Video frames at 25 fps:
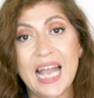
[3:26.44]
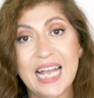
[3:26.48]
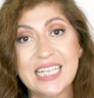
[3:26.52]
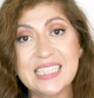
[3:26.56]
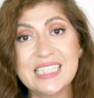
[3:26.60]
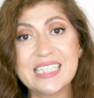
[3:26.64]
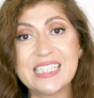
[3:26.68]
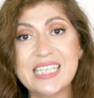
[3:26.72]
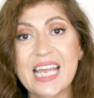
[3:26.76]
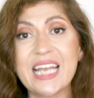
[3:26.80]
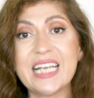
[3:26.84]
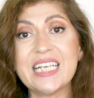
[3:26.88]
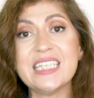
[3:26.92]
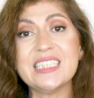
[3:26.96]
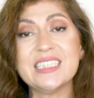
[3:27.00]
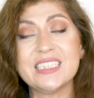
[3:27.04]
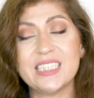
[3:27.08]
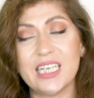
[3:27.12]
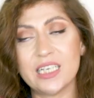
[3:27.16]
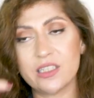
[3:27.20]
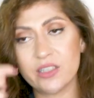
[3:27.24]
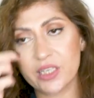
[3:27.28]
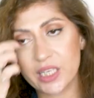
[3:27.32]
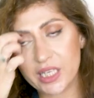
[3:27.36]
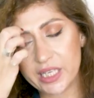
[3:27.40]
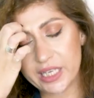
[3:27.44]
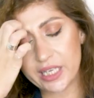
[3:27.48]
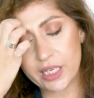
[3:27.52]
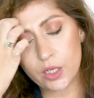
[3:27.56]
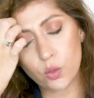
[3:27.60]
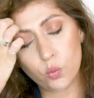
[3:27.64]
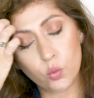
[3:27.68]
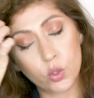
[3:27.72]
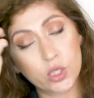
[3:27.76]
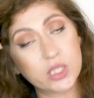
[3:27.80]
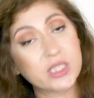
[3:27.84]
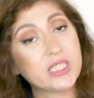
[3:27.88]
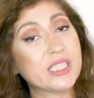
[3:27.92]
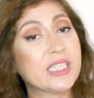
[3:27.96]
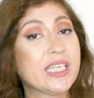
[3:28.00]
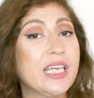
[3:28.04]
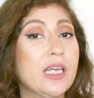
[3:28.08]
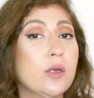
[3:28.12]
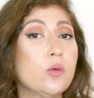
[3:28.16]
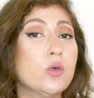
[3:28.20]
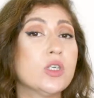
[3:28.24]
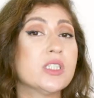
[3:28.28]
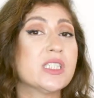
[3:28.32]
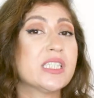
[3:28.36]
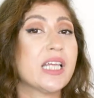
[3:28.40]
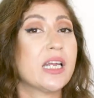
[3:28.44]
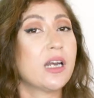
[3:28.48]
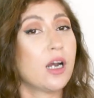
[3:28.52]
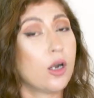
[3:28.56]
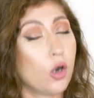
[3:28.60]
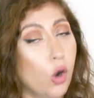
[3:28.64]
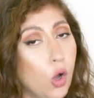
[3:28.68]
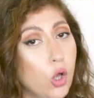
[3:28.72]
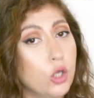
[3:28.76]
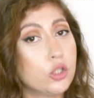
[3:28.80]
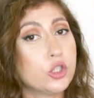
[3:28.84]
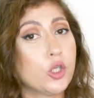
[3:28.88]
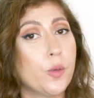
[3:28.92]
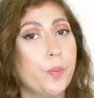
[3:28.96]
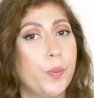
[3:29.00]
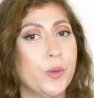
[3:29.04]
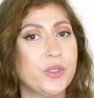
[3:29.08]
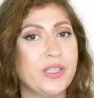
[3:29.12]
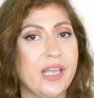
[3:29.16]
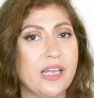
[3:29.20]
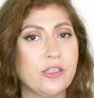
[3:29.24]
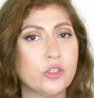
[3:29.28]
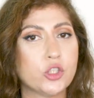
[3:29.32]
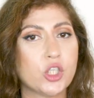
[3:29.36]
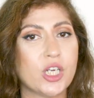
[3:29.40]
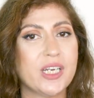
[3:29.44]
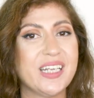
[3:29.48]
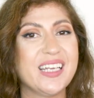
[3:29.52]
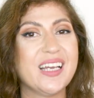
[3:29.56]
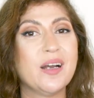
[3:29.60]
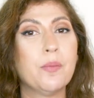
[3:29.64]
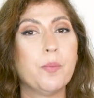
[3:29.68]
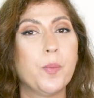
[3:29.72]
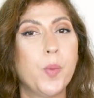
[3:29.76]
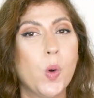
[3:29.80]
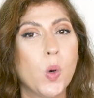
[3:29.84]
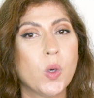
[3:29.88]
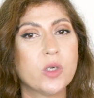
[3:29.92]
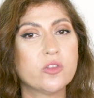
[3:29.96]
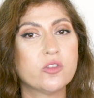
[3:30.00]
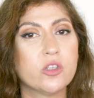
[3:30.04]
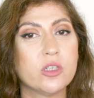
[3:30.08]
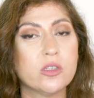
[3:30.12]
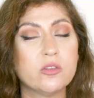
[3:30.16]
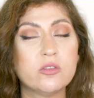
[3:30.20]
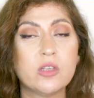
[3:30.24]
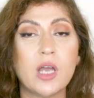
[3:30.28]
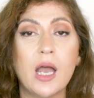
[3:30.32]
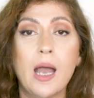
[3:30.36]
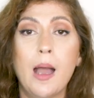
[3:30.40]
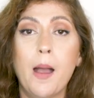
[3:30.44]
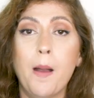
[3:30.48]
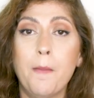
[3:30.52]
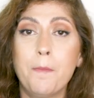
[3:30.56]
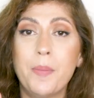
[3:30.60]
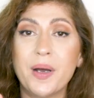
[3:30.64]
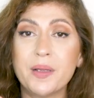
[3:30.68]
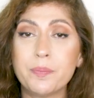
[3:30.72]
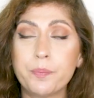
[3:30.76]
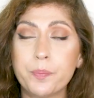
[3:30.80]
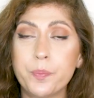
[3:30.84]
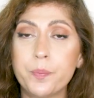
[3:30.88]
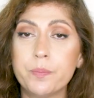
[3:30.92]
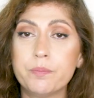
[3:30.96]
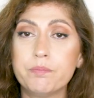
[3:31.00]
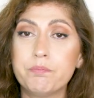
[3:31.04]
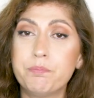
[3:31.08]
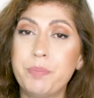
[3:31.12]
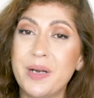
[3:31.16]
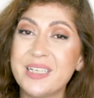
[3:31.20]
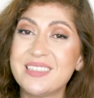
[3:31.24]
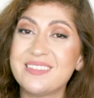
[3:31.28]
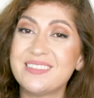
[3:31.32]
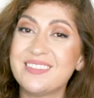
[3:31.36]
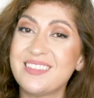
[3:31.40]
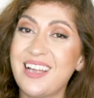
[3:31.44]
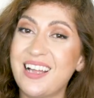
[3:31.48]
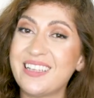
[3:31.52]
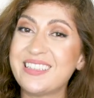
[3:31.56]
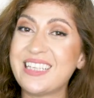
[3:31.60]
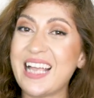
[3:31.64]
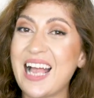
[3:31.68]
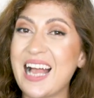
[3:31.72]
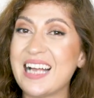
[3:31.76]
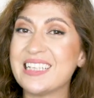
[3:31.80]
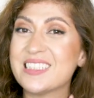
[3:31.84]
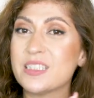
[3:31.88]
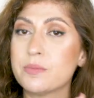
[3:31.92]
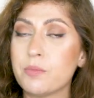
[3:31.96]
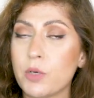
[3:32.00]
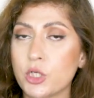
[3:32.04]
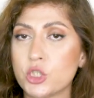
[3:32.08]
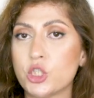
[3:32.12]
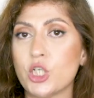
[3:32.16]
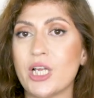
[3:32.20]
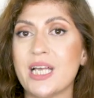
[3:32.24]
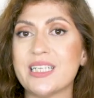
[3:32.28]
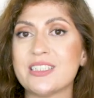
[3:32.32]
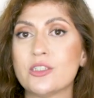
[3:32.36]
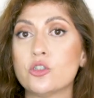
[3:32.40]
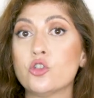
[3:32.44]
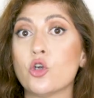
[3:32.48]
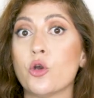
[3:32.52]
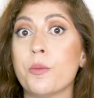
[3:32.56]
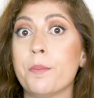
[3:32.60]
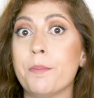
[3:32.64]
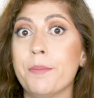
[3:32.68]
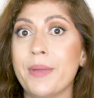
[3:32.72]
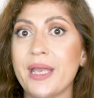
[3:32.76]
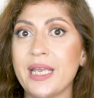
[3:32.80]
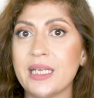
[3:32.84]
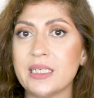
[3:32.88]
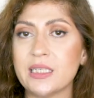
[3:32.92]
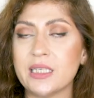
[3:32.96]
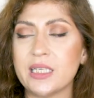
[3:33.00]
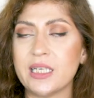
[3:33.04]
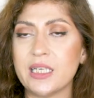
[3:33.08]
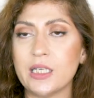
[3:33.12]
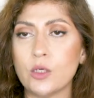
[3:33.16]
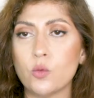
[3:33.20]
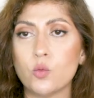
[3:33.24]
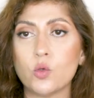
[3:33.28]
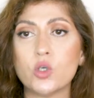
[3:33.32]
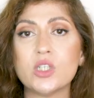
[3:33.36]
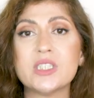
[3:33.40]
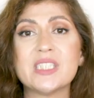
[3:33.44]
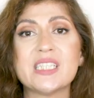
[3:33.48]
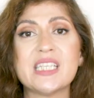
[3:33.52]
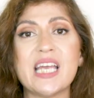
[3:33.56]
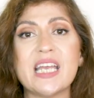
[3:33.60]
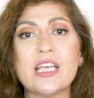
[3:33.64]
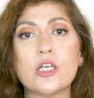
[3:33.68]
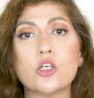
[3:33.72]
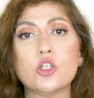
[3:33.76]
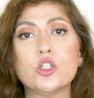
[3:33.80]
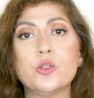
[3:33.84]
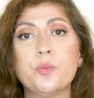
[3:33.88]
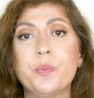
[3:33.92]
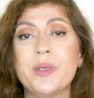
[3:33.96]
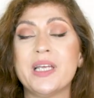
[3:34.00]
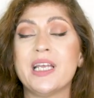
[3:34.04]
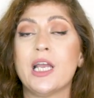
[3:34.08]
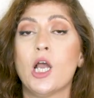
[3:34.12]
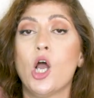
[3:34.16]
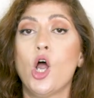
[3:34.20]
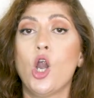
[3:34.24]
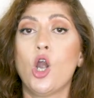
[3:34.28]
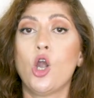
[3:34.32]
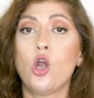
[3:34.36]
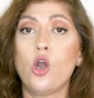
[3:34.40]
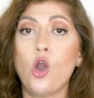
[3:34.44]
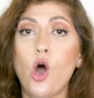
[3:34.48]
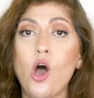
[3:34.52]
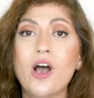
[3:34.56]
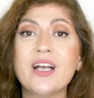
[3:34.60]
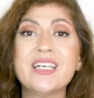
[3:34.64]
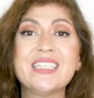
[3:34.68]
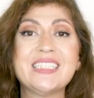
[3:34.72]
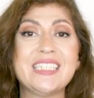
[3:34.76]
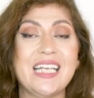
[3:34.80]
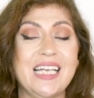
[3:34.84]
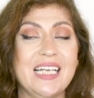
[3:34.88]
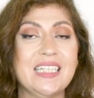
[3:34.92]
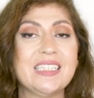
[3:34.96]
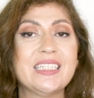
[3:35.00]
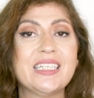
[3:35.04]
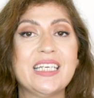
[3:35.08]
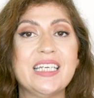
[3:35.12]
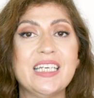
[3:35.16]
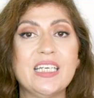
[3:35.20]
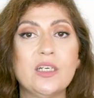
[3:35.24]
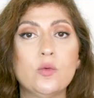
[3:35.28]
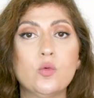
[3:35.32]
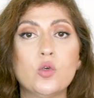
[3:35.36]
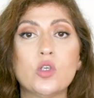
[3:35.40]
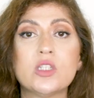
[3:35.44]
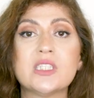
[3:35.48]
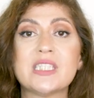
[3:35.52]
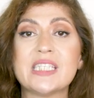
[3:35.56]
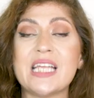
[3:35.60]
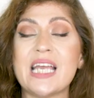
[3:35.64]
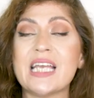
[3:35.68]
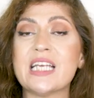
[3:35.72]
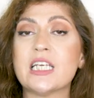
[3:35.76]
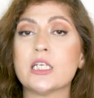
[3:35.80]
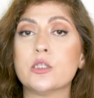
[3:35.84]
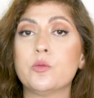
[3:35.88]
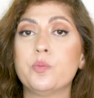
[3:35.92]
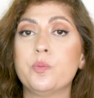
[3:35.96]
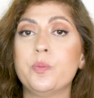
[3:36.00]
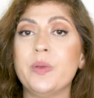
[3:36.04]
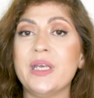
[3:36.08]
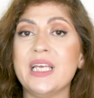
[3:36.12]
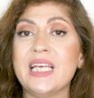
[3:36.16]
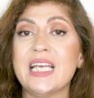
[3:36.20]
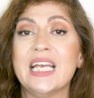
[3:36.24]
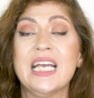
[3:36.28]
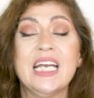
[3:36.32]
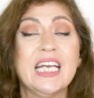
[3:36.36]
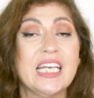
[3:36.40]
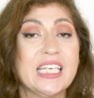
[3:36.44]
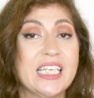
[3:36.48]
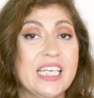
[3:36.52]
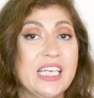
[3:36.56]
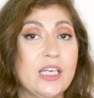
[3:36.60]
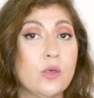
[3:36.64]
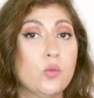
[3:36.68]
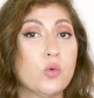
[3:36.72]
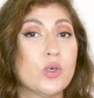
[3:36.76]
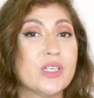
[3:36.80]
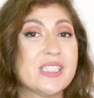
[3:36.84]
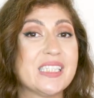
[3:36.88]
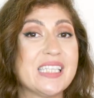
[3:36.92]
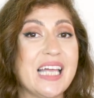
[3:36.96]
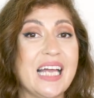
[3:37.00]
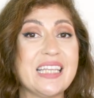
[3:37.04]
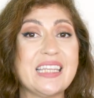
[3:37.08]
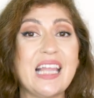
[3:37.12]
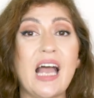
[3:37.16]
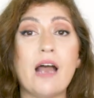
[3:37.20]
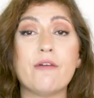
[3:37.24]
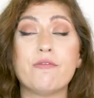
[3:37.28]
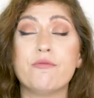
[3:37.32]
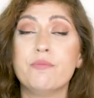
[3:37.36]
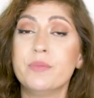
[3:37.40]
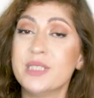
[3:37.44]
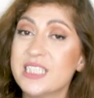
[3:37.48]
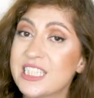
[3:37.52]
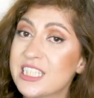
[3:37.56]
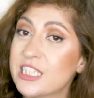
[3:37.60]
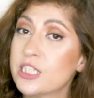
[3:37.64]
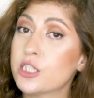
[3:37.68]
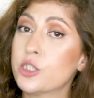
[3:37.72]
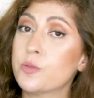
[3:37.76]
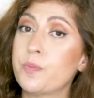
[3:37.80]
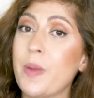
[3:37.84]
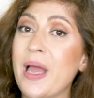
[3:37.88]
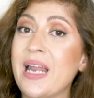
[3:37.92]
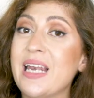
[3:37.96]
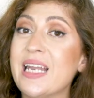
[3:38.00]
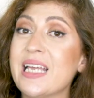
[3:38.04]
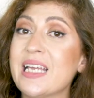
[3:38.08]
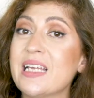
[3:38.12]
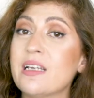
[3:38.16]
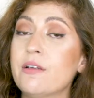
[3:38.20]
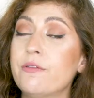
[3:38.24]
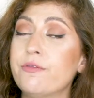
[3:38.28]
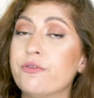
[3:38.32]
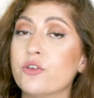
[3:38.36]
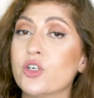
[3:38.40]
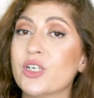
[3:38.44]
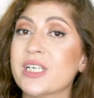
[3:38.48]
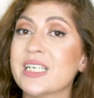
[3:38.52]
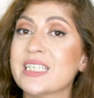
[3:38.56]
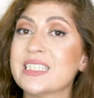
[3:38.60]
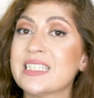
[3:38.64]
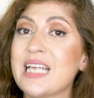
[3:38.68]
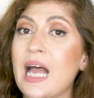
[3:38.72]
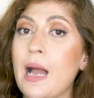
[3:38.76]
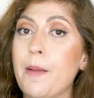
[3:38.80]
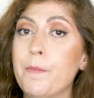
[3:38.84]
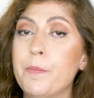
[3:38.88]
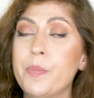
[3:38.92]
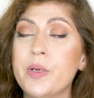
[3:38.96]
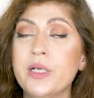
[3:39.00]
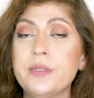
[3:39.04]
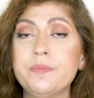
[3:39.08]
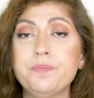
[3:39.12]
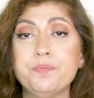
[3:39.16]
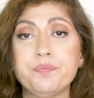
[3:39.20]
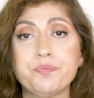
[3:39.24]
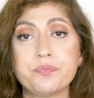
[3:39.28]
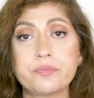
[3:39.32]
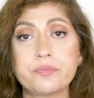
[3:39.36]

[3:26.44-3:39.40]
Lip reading: And secondary keywords, keywords that are also potentially important, but not as much as your main keywords. They could be long tail keywords. They could be keywords that have misspelling, for example.